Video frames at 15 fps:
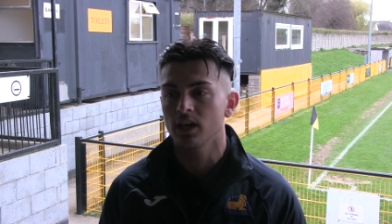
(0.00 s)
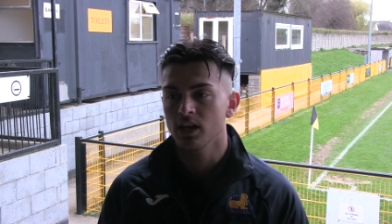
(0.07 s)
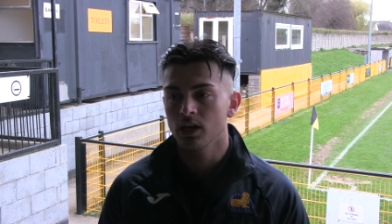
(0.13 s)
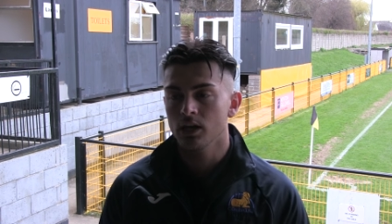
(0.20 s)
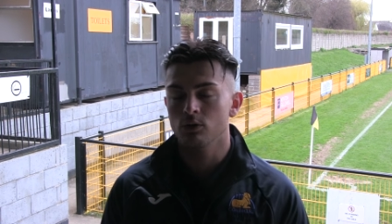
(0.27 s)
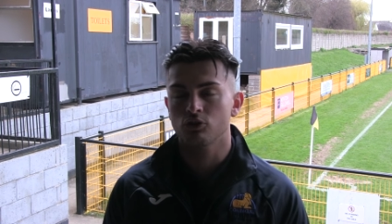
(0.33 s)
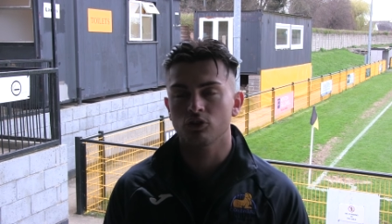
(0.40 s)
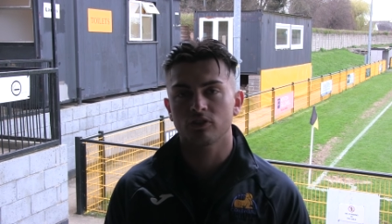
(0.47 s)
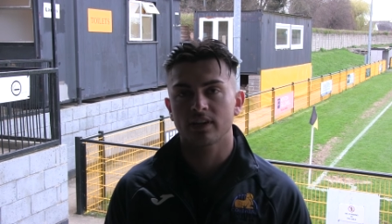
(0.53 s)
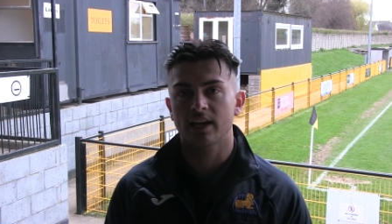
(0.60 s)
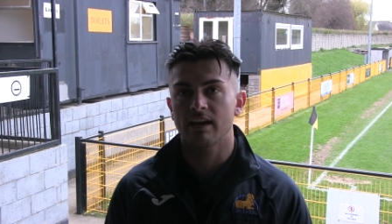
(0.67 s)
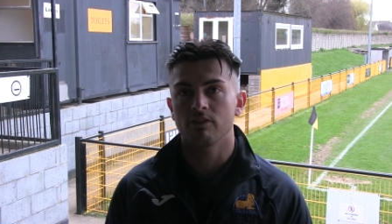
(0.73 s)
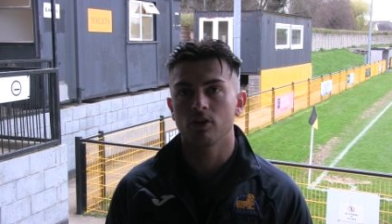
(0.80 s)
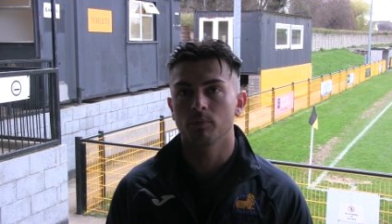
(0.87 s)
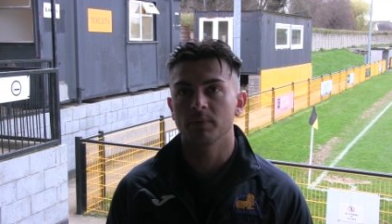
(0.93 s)
It was just to
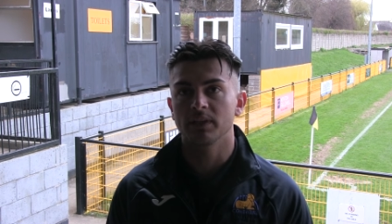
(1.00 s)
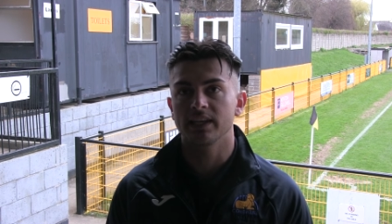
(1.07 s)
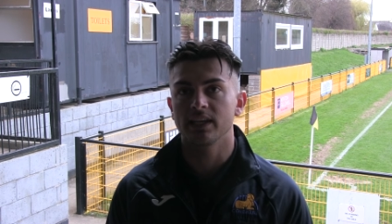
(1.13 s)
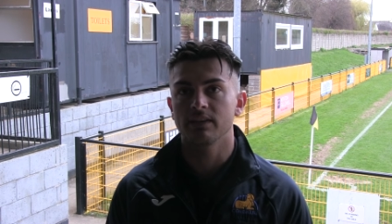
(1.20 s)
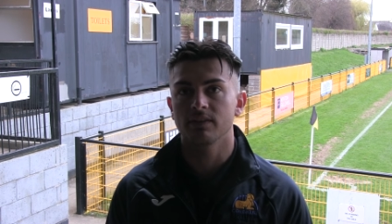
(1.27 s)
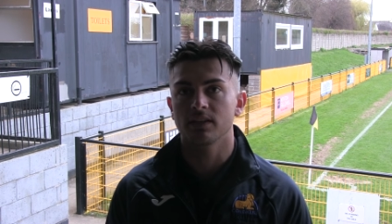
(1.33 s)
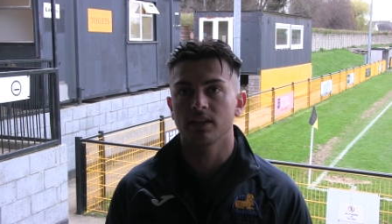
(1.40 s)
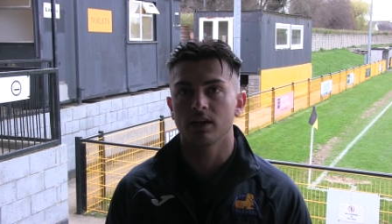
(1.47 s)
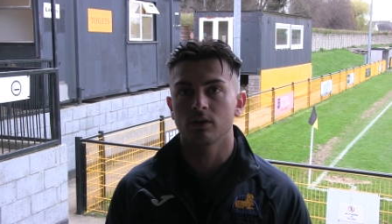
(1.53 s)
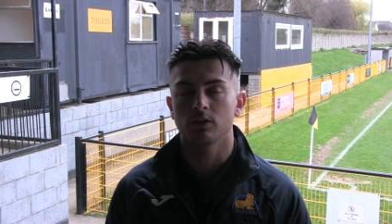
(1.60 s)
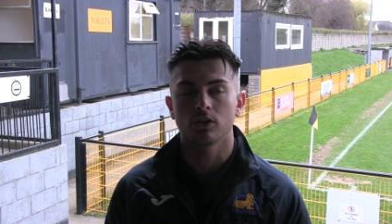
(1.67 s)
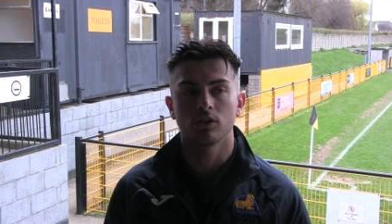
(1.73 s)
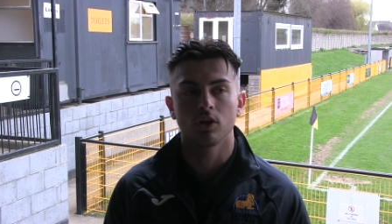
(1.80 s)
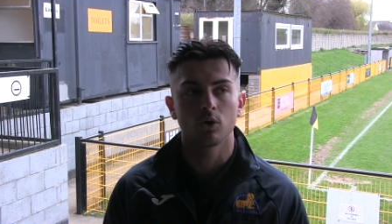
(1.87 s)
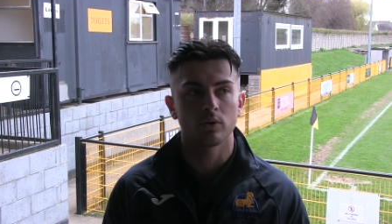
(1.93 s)
carry on believing,
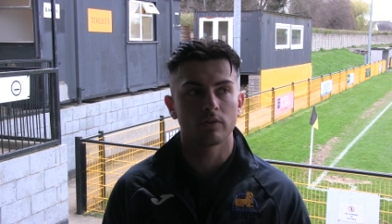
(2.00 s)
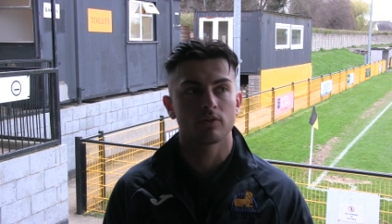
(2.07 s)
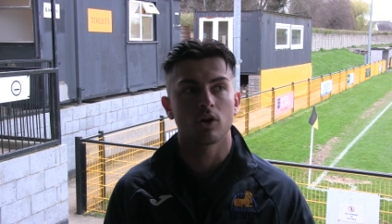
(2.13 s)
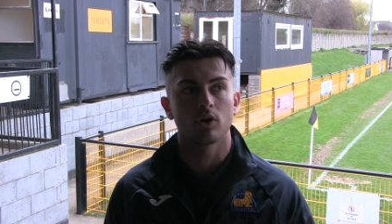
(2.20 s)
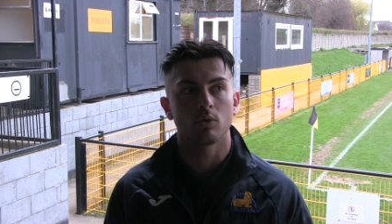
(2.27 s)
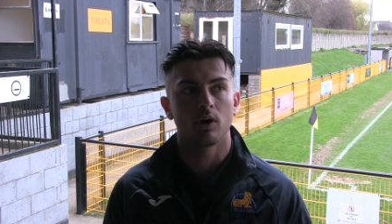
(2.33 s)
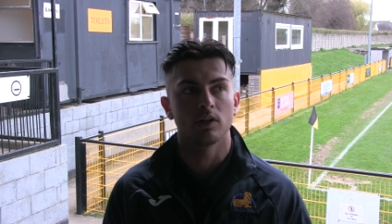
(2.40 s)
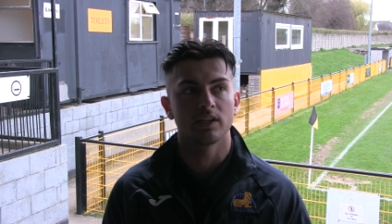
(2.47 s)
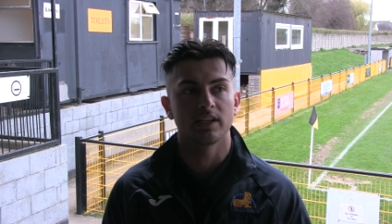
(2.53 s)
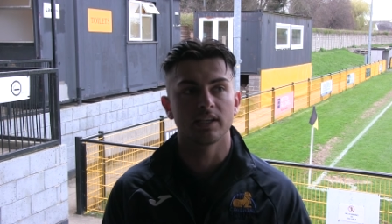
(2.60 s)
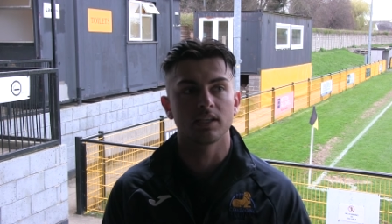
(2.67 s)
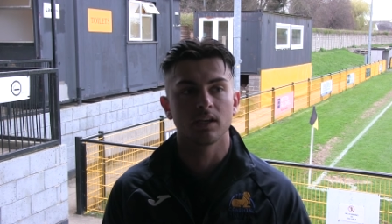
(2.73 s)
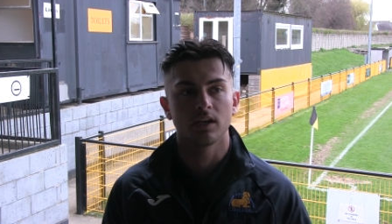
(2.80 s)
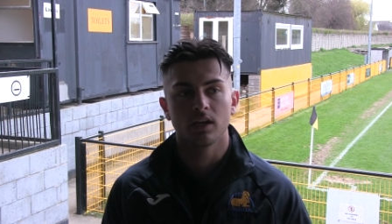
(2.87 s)
like you know they've got quality,